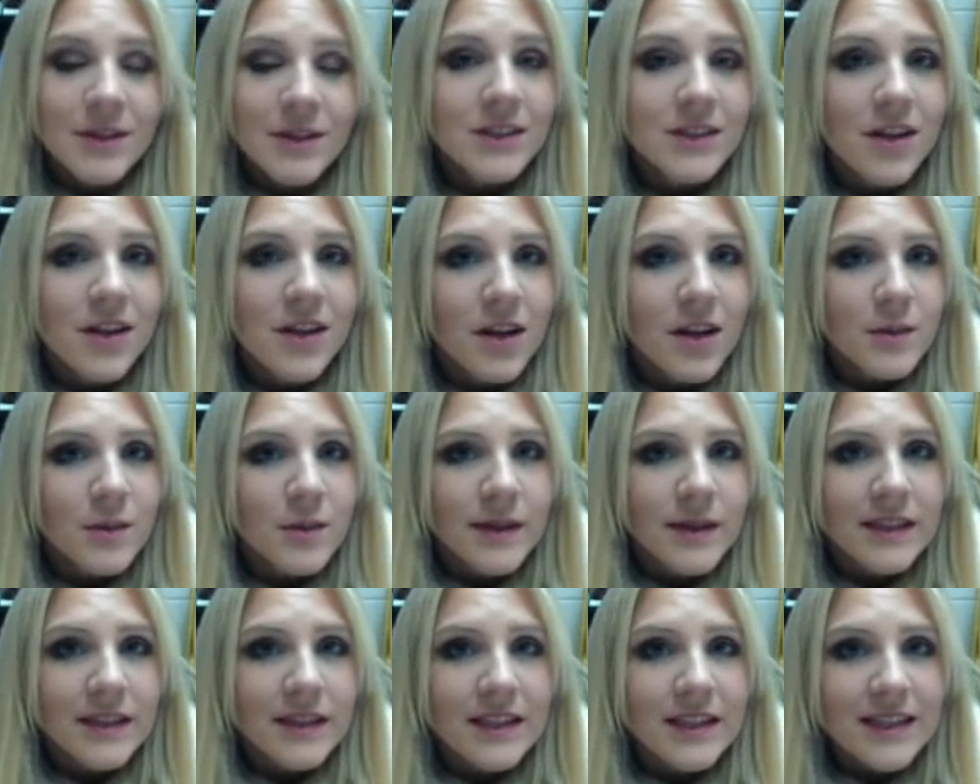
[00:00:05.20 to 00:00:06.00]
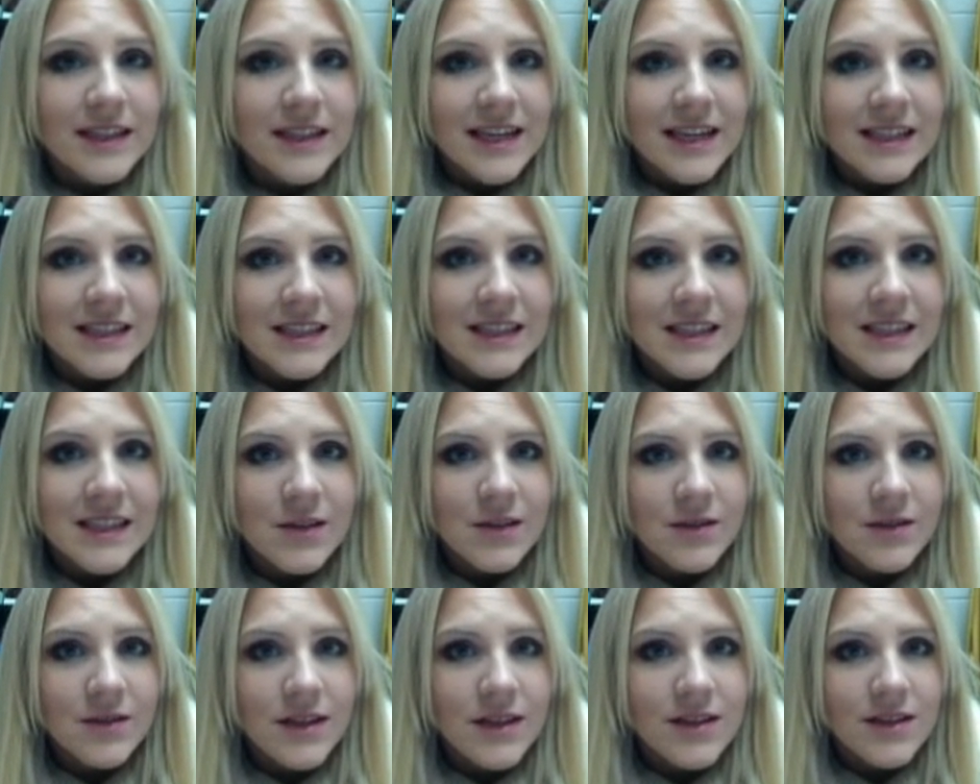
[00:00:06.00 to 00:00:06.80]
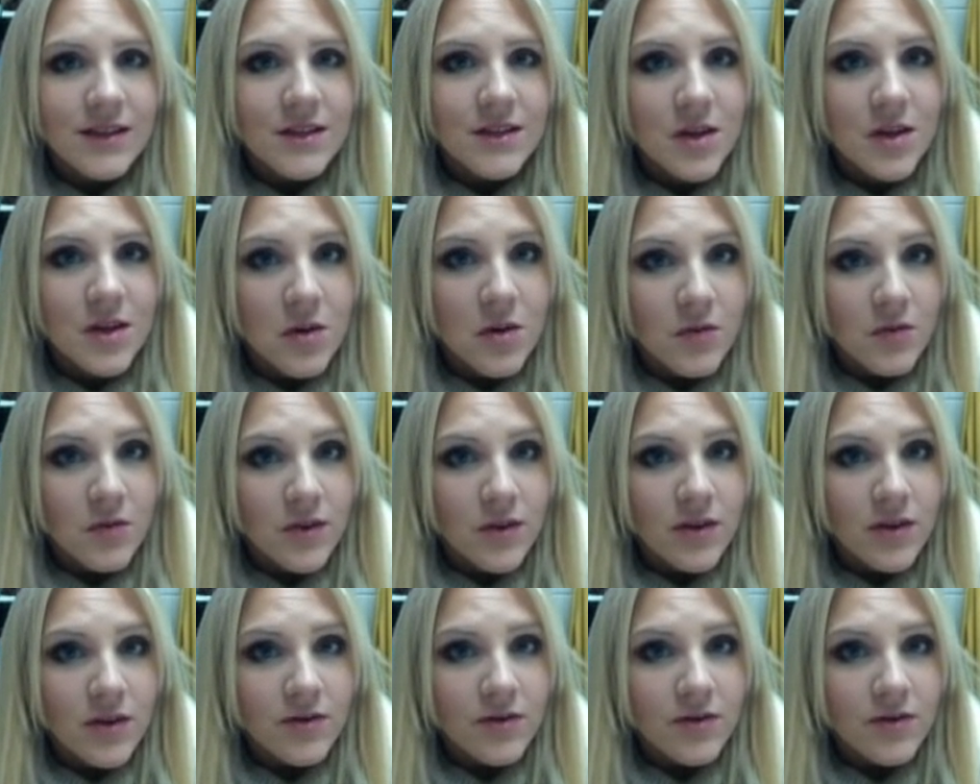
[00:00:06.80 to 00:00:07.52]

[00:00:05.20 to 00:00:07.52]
to talk about the things that you need to know for your